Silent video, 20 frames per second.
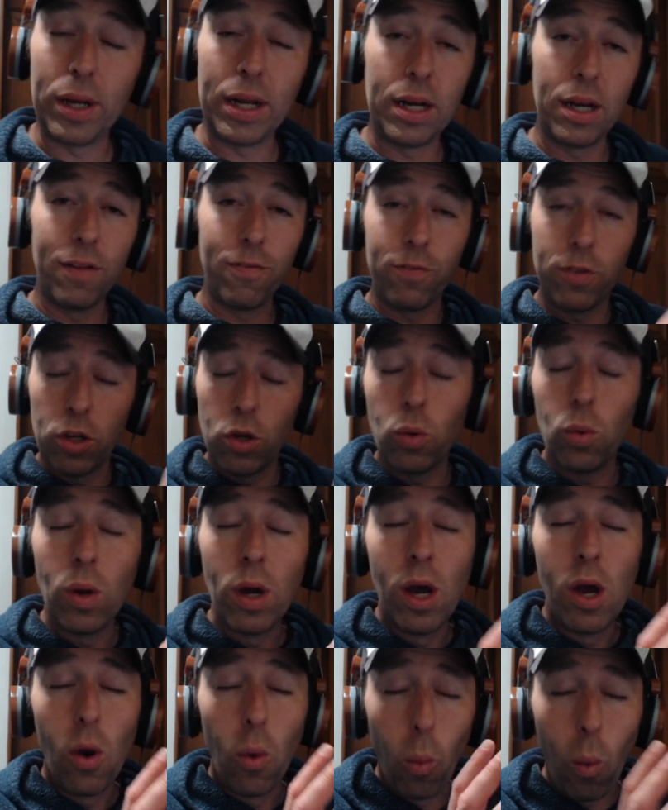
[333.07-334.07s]
And if you
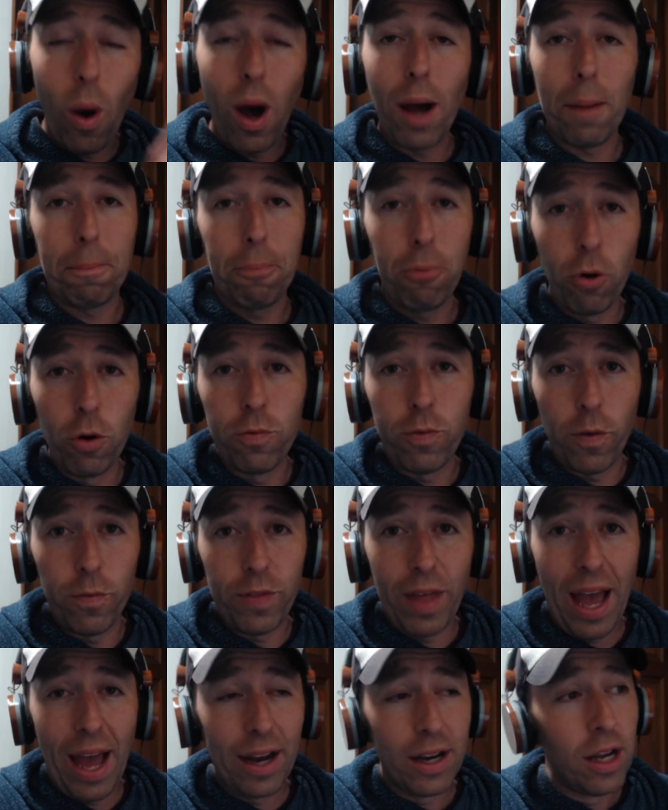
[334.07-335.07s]
want proof of
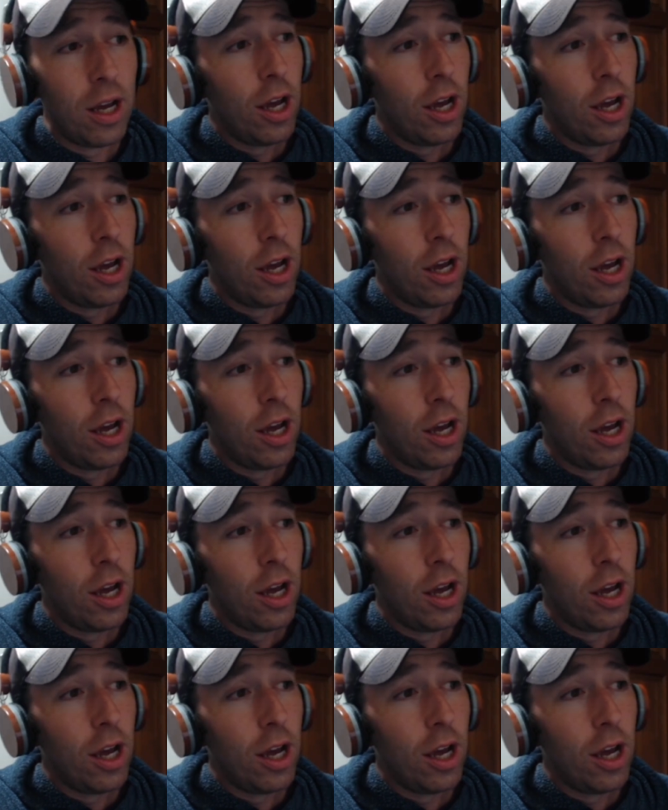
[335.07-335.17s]
that,